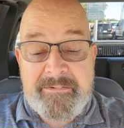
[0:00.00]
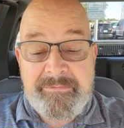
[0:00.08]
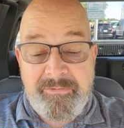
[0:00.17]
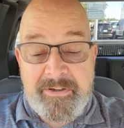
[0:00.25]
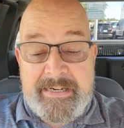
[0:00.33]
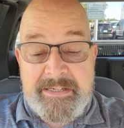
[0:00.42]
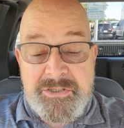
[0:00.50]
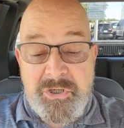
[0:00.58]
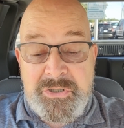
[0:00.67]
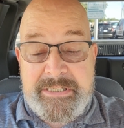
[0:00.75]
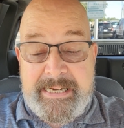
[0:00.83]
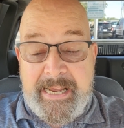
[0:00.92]
free
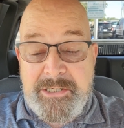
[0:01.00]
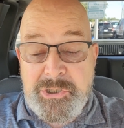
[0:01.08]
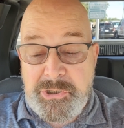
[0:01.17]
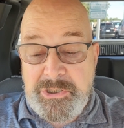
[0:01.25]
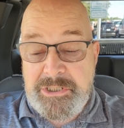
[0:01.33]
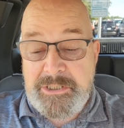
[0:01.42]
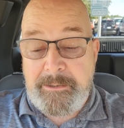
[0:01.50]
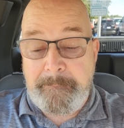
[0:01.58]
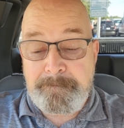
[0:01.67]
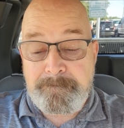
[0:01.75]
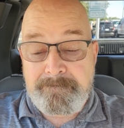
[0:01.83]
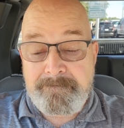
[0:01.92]
associations.
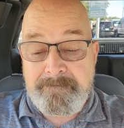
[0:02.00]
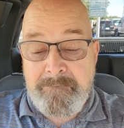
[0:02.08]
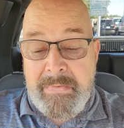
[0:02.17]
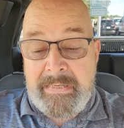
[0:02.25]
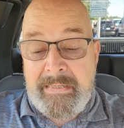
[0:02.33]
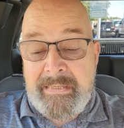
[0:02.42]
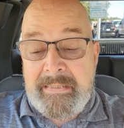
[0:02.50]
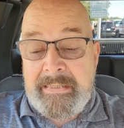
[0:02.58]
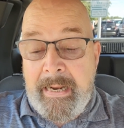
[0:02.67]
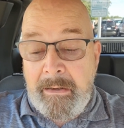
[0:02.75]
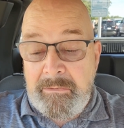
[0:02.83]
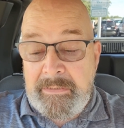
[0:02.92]

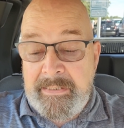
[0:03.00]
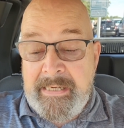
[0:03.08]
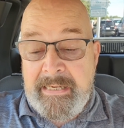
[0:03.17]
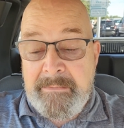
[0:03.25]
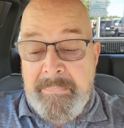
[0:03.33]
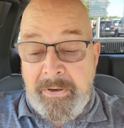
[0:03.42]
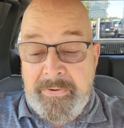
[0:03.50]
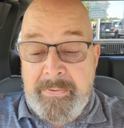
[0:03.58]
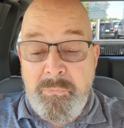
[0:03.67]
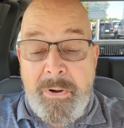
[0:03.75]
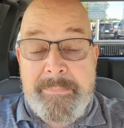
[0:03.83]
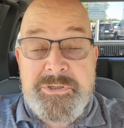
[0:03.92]
Now, looking at
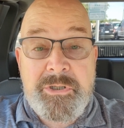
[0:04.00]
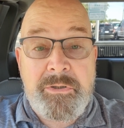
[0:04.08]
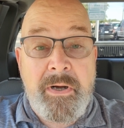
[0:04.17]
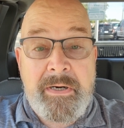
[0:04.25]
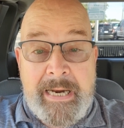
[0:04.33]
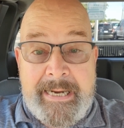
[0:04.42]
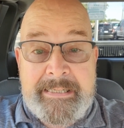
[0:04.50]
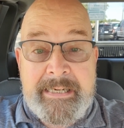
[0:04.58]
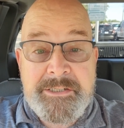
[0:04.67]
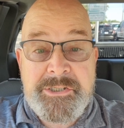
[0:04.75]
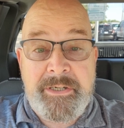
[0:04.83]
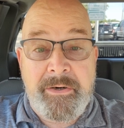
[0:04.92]
Merriam Webster Online
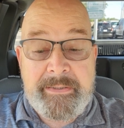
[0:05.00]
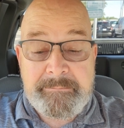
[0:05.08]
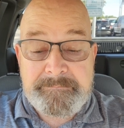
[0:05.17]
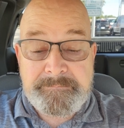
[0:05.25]
Dictionary,